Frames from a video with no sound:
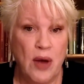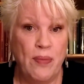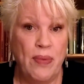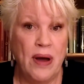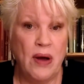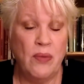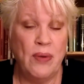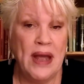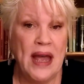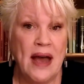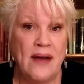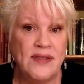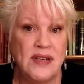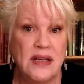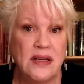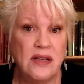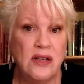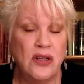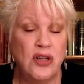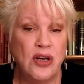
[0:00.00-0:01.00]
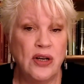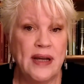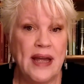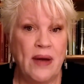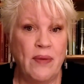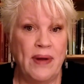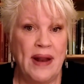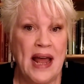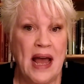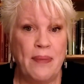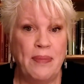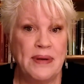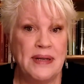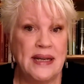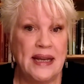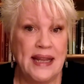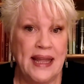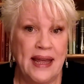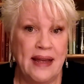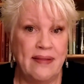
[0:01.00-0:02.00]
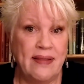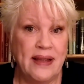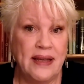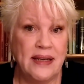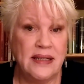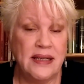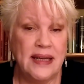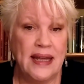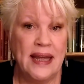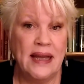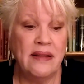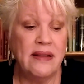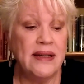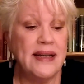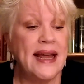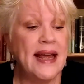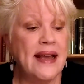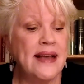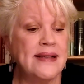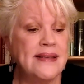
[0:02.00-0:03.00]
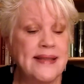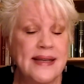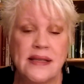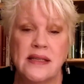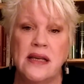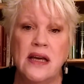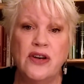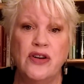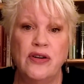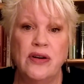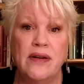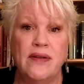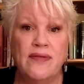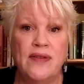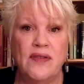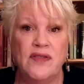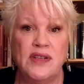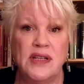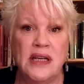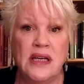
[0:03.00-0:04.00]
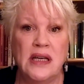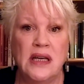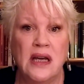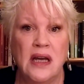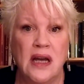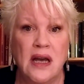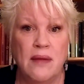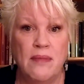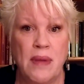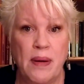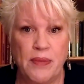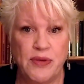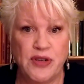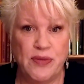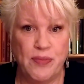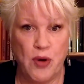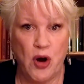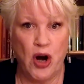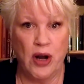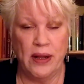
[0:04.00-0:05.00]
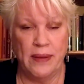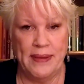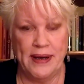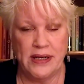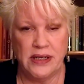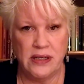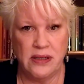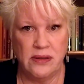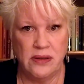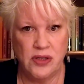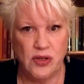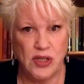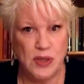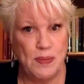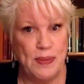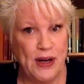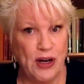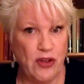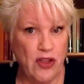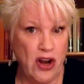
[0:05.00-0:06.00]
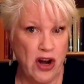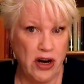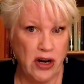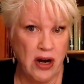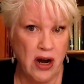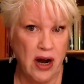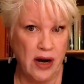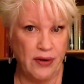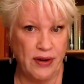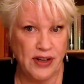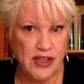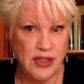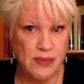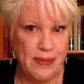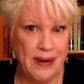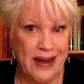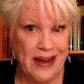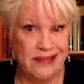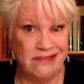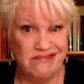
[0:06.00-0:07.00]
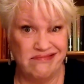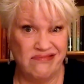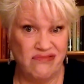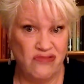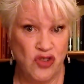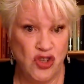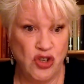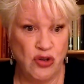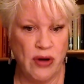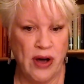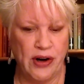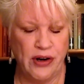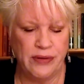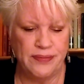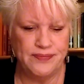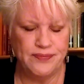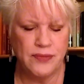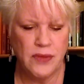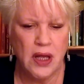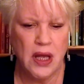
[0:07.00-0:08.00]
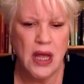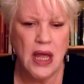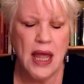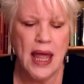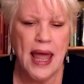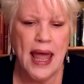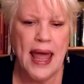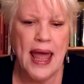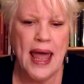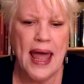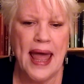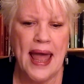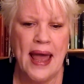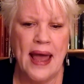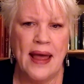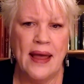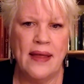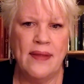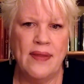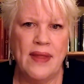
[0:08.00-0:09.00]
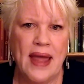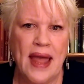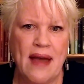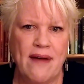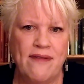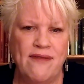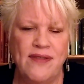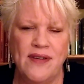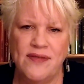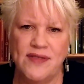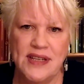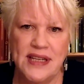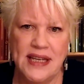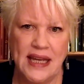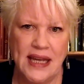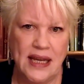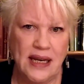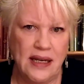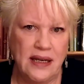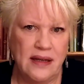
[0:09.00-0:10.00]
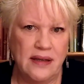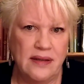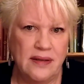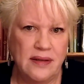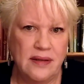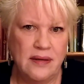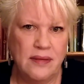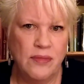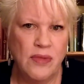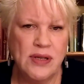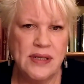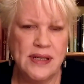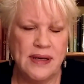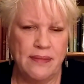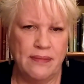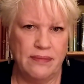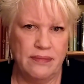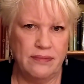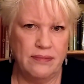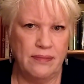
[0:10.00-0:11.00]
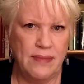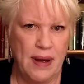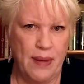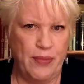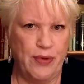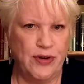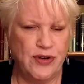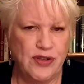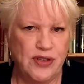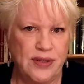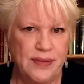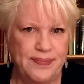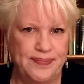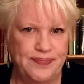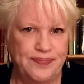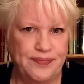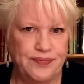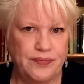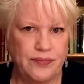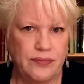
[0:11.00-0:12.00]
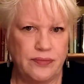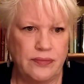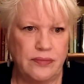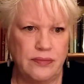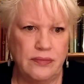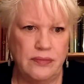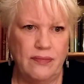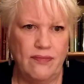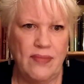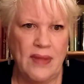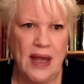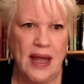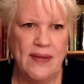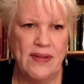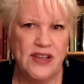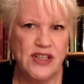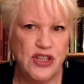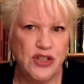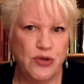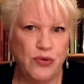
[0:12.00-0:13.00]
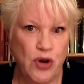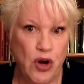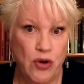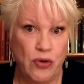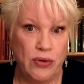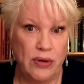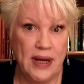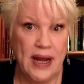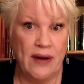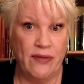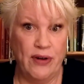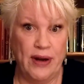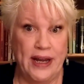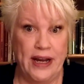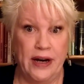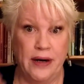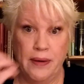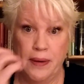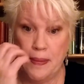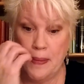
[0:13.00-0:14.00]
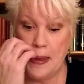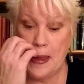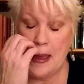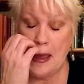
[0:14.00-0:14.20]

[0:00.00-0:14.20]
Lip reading: But we have to look at what happened in England. England has 650 members of parliament. So it's bigger than our Congress by 200. And they have 15 Muslim members. And this has grown every year.